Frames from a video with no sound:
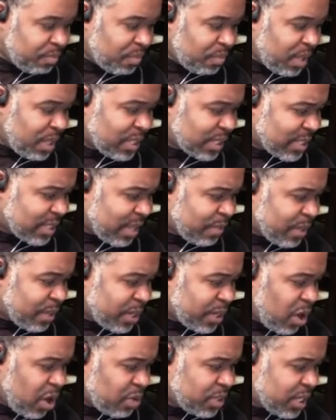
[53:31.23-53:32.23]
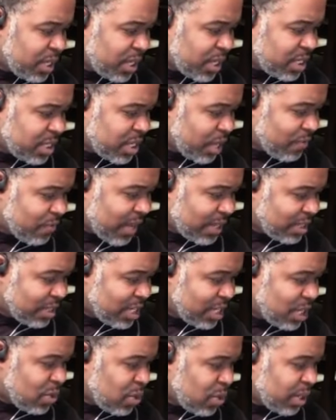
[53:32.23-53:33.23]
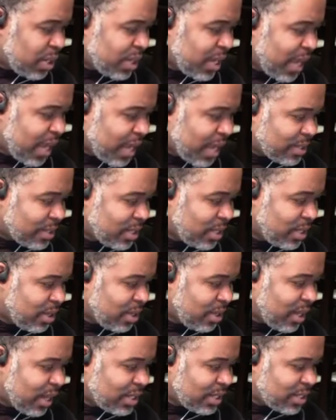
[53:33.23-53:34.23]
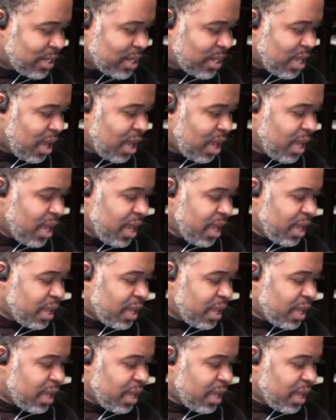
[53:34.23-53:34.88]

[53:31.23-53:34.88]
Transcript: Just let me know, Deacon Jeff. I see you on here. I see y'all. I see y'all.